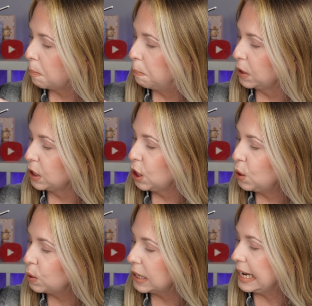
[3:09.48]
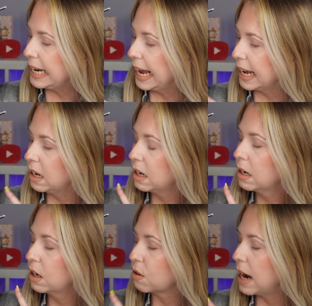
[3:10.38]
blue leaning
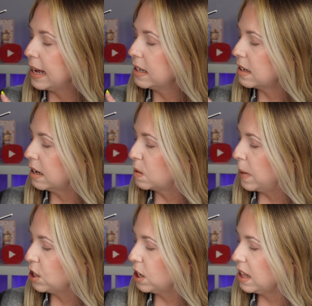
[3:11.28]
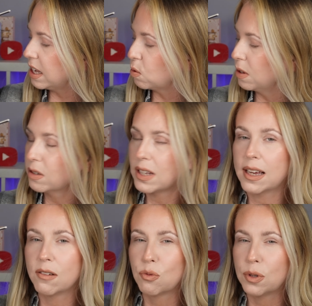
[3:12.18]
greys. Especially this one looks
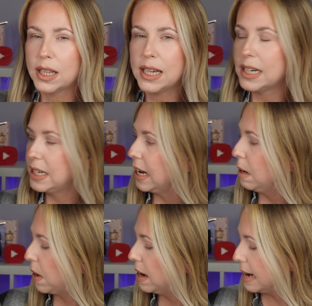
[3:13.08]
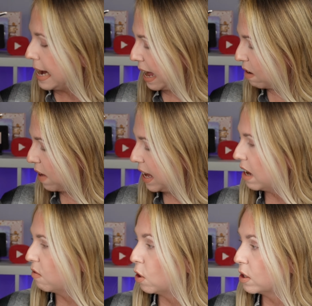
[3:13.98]
like a really deep navy,
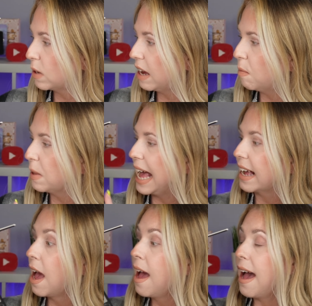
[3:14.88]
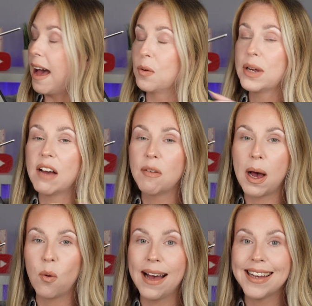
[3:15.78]
and of course we have a black and we have a
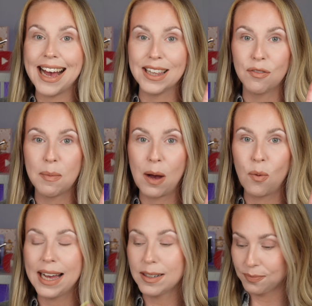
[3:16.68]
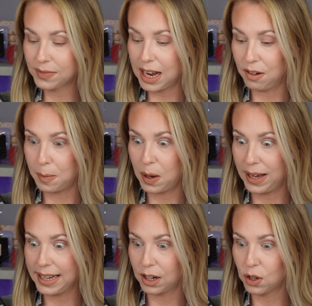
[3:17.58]
matte white. I love a matte white. I love a matte
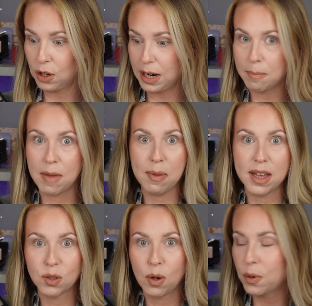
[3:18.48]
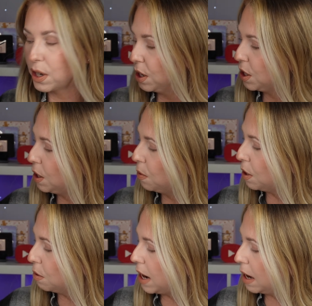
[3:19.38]
white in a corner. Maybe that's what we're gonna do,
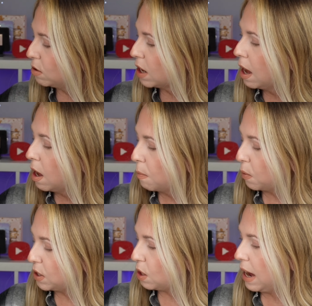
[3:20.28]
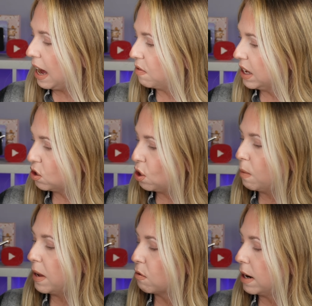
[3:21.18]
who knows. But we do have these
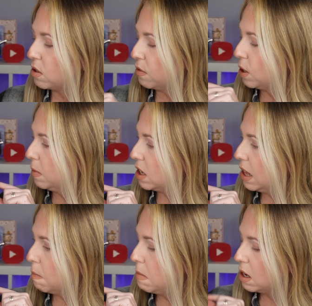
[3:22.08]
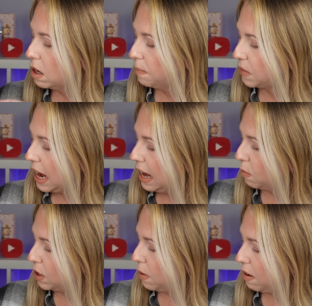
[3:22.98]
2 big rows of shimmers in the middle,
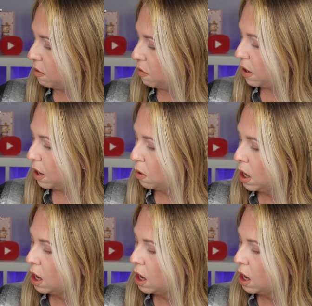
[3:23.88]
and we do have a few